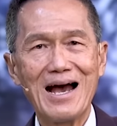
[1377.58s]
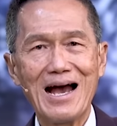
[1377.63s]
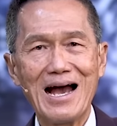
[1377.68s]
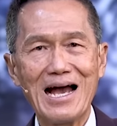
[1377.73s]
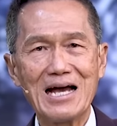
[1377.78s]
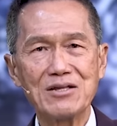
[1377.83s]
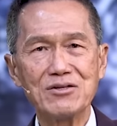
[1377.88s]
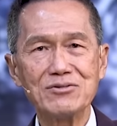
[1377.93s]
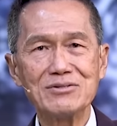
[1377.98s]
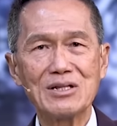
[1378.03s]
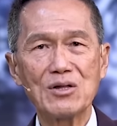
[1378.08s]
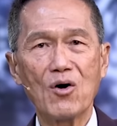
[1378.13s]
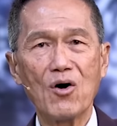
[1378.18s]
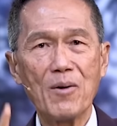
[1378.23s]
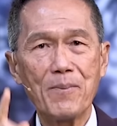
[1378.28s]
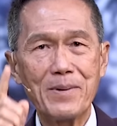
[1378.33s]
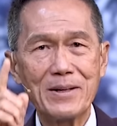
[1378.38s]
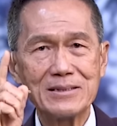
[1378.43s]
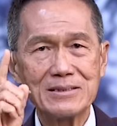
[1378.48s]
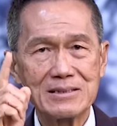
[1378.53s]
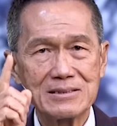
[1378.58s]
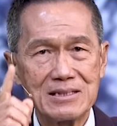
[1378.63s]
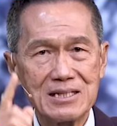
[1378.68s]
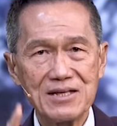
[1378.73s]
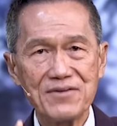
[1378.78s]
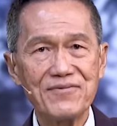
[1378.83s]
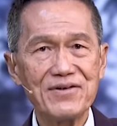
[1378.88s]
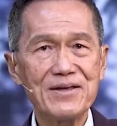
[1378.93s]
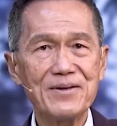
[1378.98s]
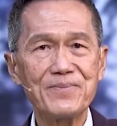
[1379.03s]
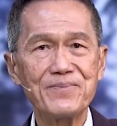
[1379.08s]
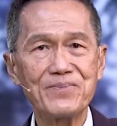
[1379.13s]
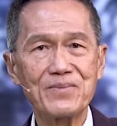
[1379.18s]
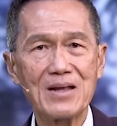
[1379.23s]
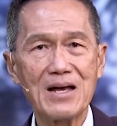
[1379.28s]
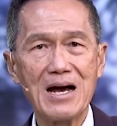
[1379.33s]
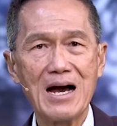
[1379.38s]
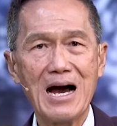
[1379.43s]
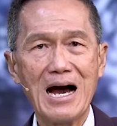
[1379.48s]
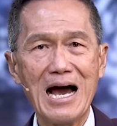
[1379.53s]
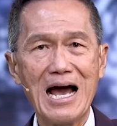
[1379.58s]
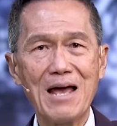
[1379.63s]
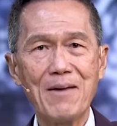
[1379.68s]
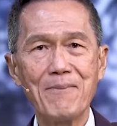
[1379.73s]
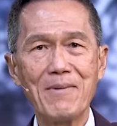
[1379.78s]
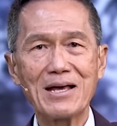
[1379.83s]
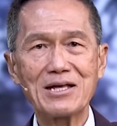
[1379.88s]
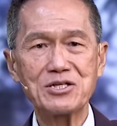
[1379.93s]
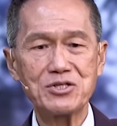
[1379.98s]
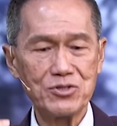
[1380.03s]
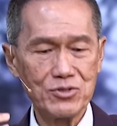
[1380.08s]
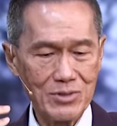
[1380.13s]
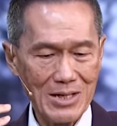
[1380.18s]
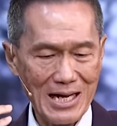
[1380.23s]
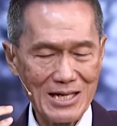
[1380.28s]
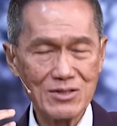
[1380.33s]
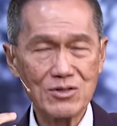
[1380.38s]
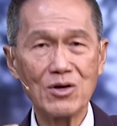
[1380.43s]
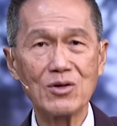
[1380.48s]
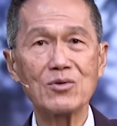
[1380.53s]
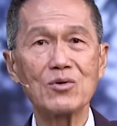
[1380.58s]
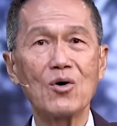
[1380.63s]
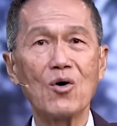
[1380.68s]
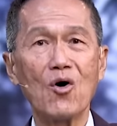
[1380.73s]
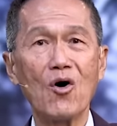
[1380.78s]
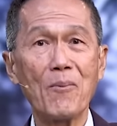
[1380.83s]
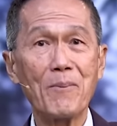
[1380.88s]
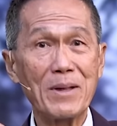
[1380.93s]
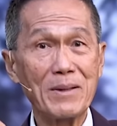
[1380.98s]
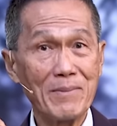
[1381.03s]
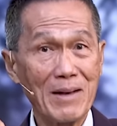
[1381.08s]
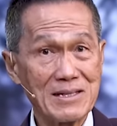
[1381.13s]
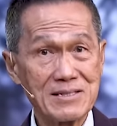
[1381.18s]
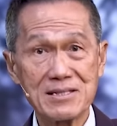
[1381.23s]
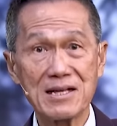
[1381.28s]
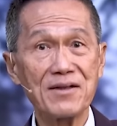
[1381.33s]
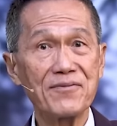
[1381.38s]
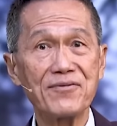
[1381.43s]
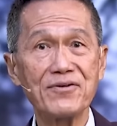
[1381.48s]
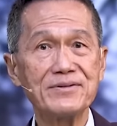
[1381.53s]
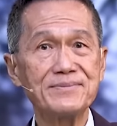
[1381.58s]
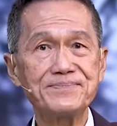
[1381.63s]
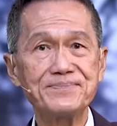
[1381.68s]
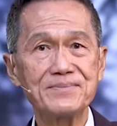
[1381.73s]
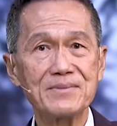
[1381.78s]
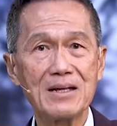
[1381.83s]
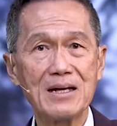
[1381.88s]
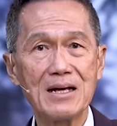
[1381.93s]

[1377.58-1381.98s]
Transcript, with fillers: I do not open the T V. I make sure I don't open my cell phone.